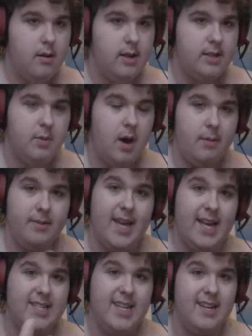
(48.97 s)
Is what I'm
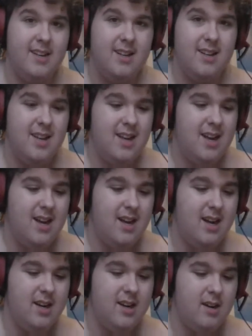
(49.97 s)
guessing.
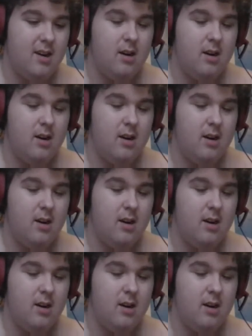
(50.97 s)
And